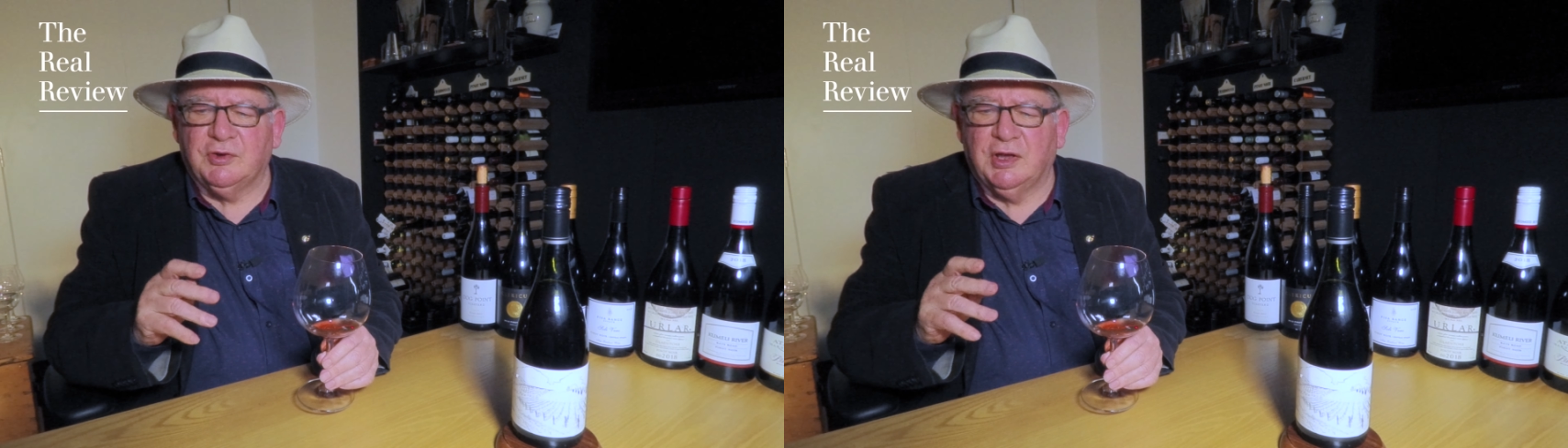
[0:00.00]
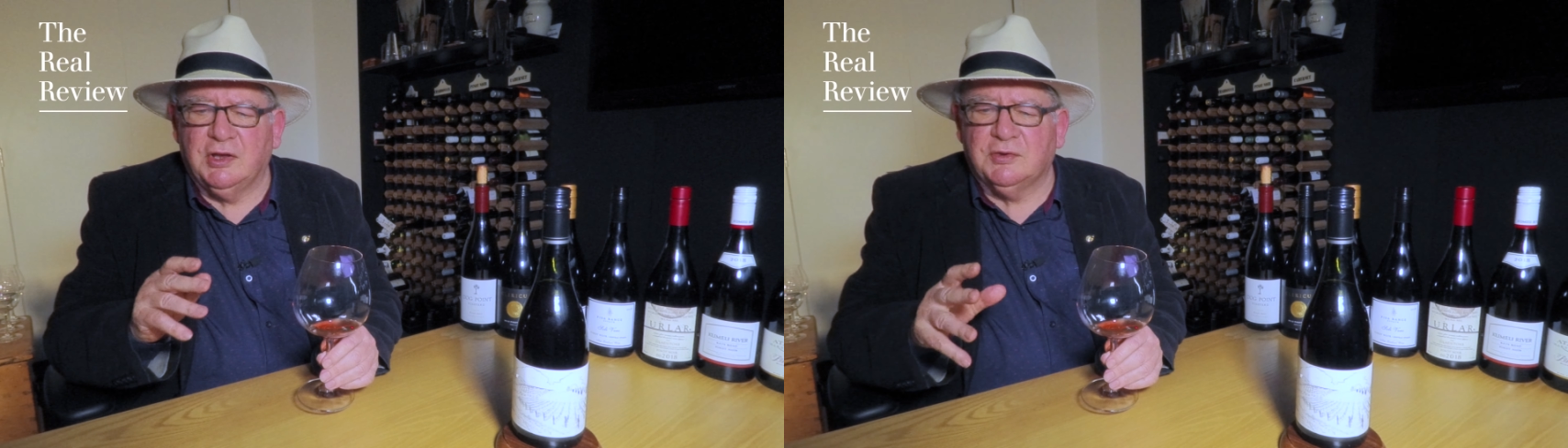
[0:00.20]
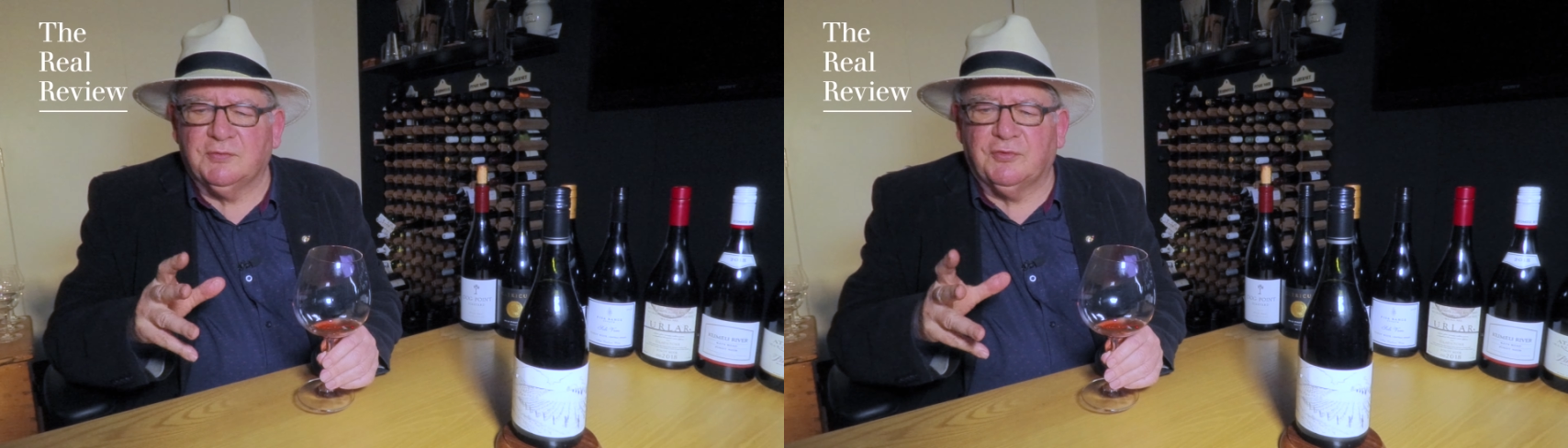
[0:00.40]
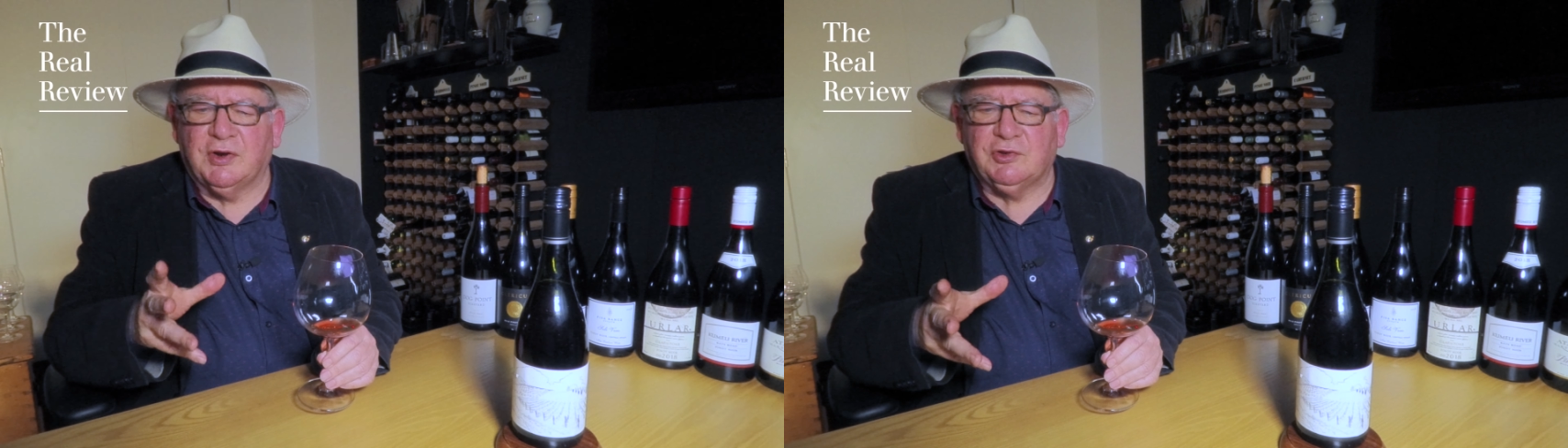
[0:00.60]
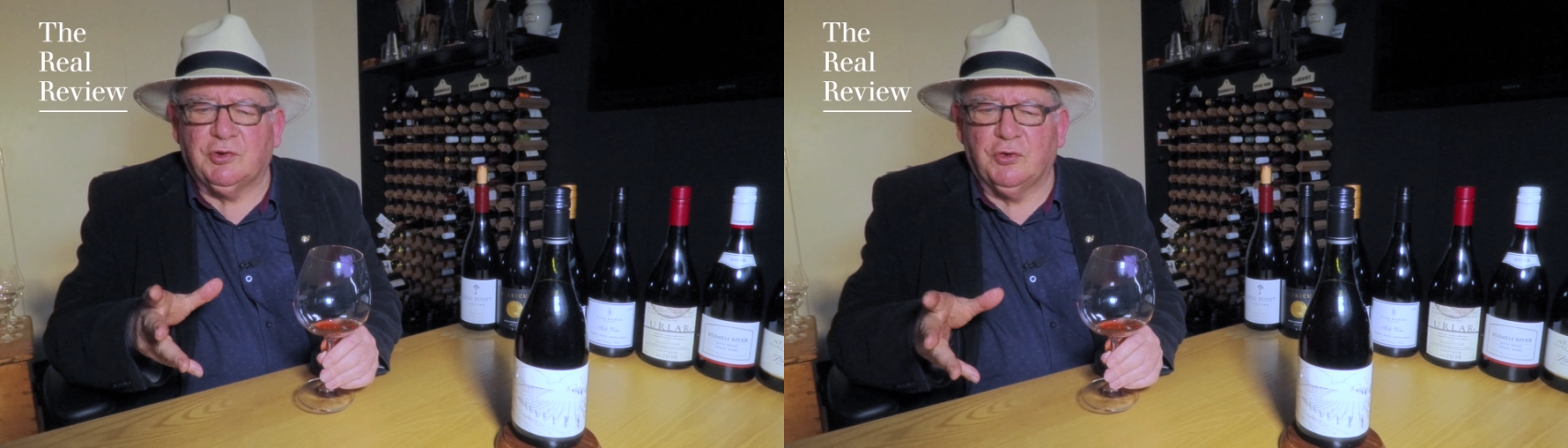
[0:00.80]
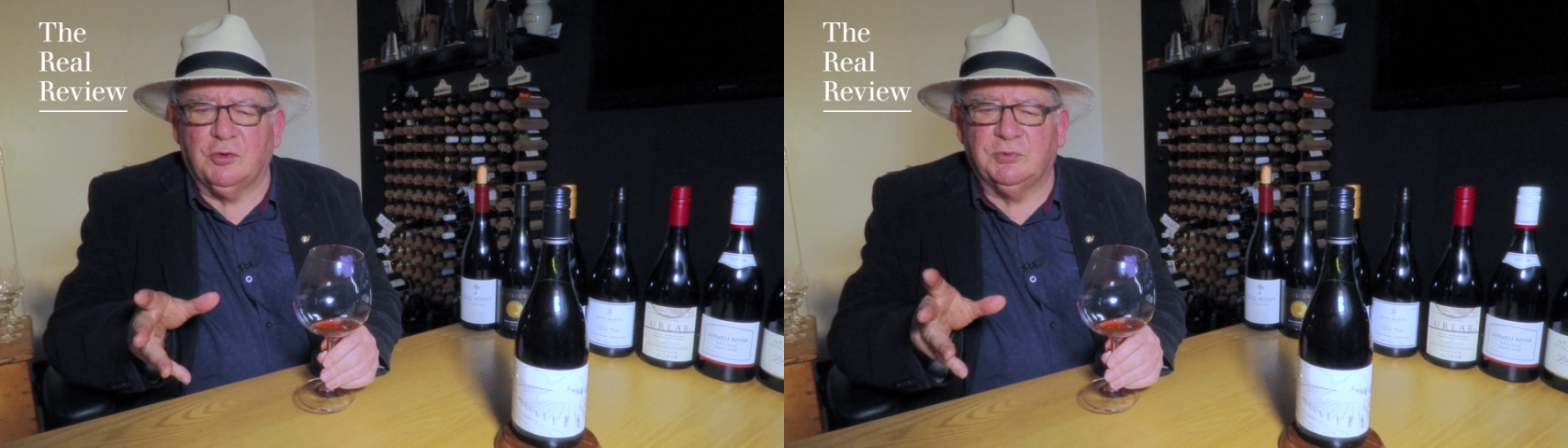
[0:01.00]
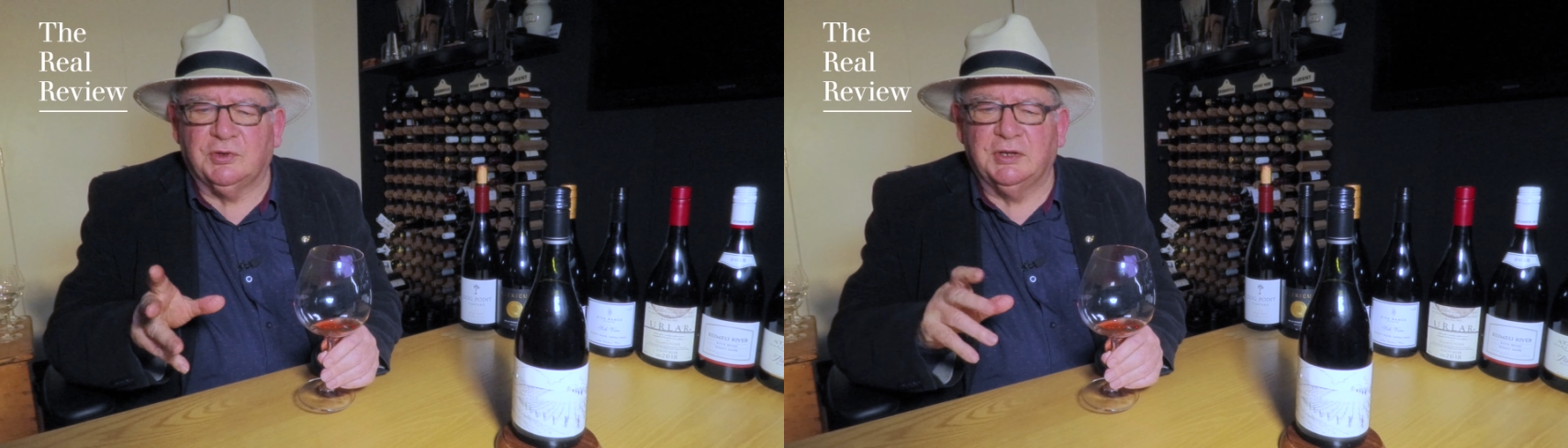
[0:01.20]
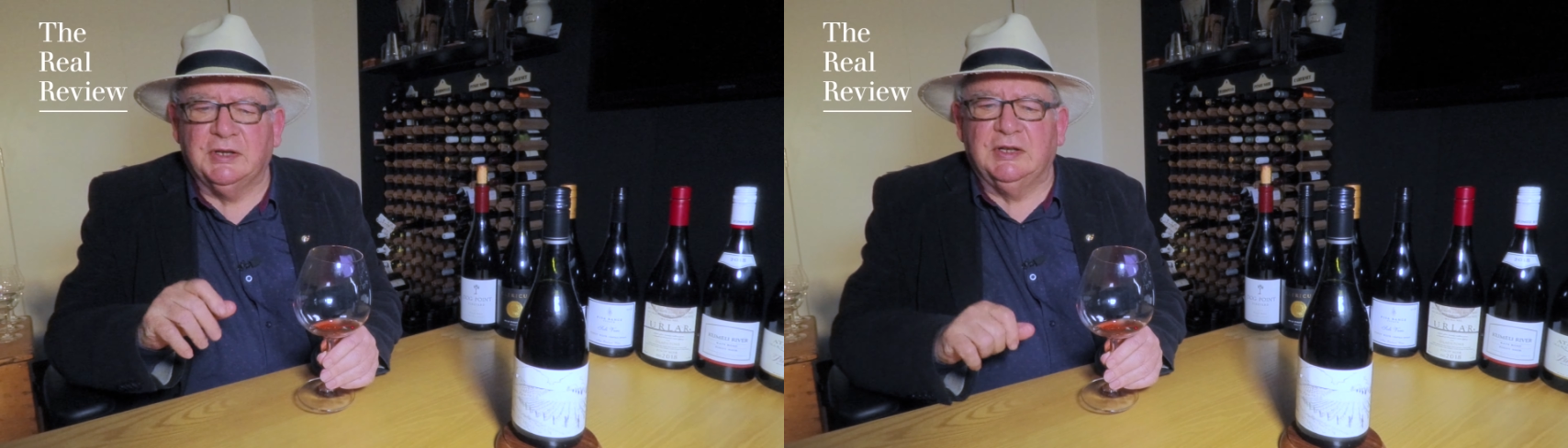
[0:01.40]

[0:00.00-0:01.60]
hint of fresh herbs and